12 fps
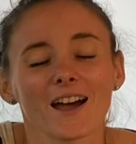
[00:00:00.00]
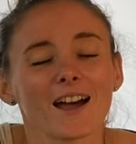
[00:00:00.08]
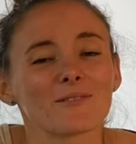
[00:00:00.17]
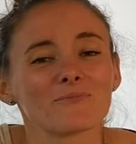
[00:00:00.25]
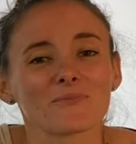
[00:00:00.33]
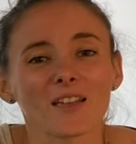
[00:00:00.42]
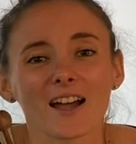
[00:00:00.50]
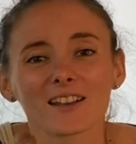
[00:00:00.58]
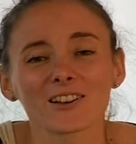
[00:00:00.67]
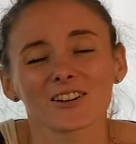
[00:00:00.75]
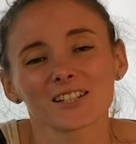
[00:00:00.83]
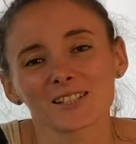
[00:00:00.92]
Um, and
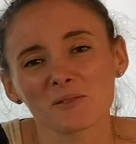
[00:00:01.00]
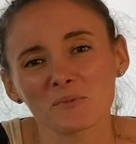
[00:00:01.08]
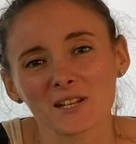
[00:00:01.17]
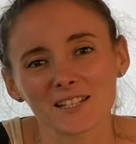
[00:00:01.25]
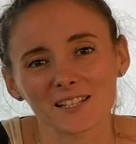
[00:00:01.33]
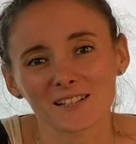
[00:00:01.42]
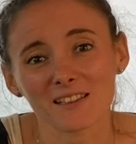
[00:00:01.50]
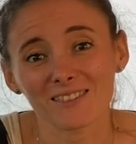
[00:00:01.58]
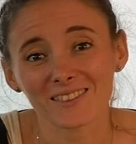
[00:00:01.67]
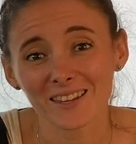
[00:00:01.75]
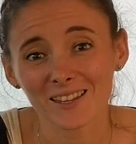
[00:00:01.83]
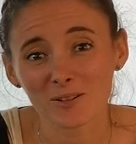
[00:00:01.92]
our assembly is going to
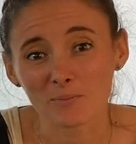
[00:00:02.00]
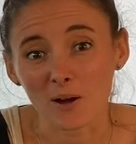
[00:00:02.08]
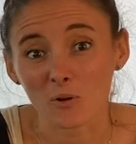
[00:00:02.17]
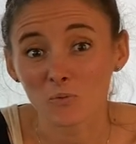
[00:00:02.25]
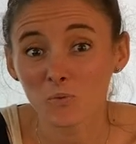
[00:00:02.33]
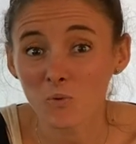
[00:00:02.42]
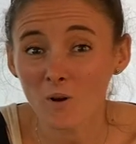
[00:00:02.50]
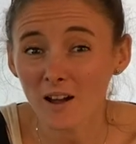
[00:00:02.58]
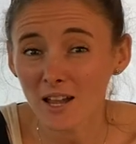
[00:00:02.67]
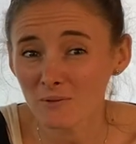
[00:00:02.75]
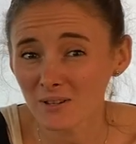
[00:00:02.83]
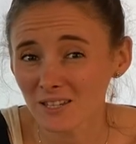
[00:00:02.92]
think about
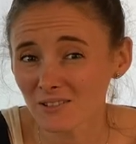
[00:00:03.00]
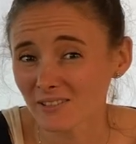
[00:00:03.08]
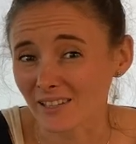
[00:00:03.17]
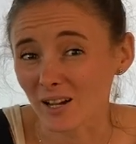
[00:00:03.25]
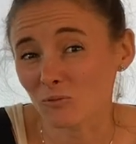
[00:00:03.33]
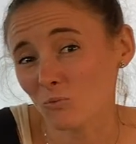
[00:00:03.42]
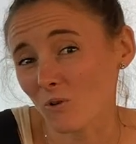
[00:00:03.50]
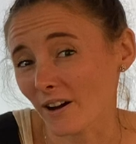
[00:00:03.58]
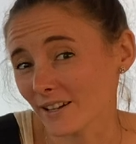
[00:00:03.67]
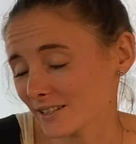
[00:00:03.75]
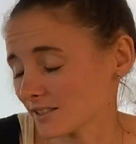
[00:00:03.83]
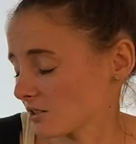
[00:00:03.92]
why we use it and why
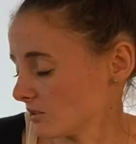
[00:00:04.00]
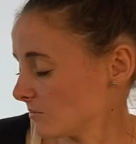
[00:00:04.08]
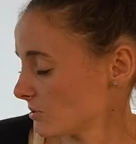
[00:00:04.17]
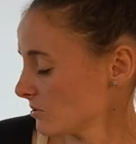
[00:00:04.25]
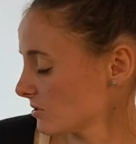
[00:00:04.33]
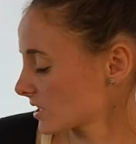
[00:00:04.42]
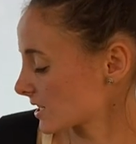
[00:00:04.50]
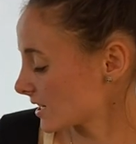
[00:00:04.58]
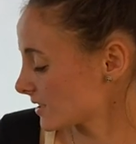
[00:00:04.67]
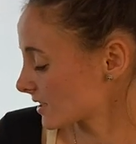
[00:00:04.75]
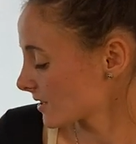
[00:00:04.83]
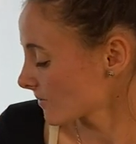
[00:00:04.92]
it's so
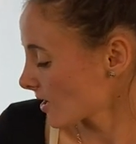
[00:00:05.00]
important.